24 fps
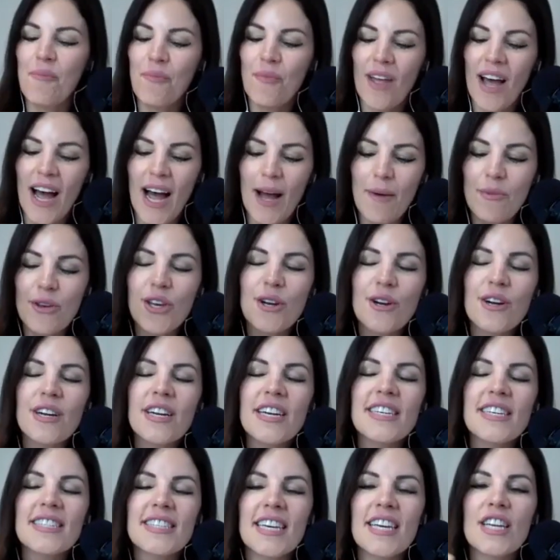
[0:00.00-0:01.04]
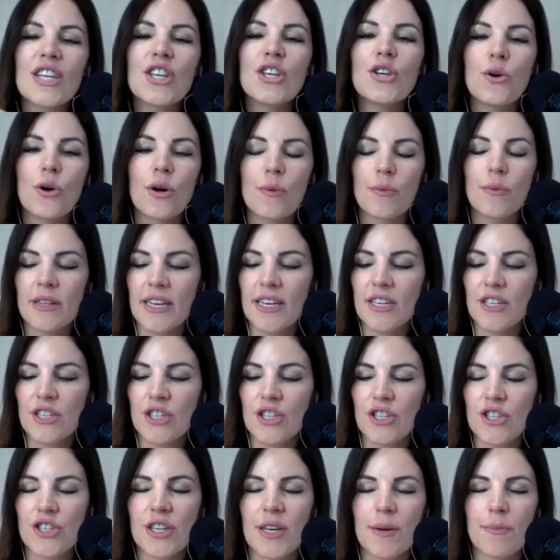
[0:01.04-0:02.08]
I'm curious, in your
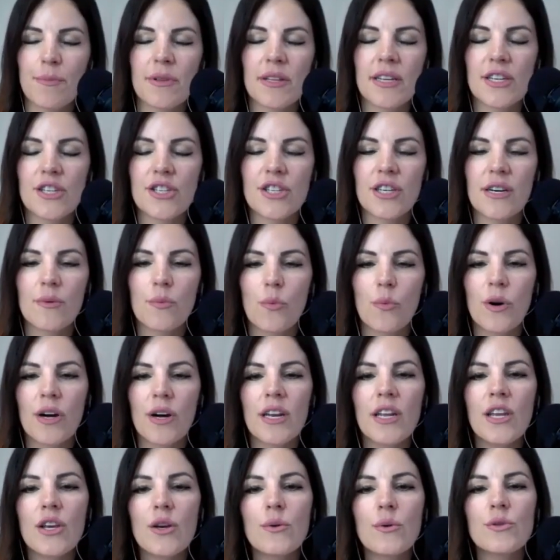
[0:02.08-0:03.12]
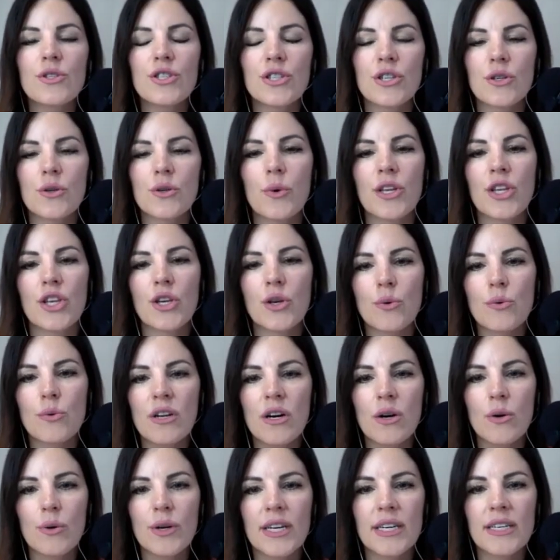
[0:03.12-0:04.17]
relationship, Alicia, what do you do when you
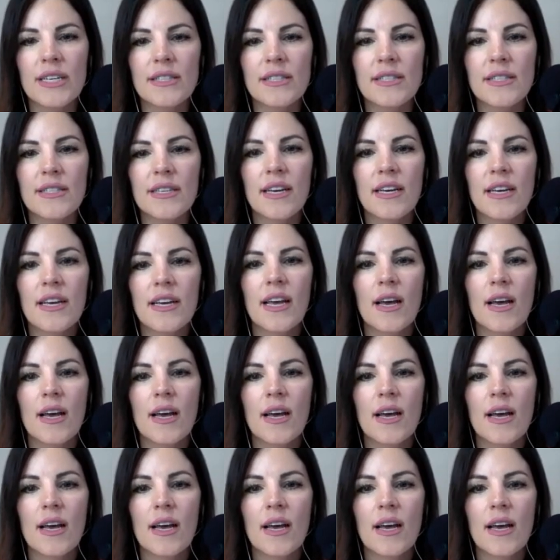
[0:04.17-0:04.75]
notice,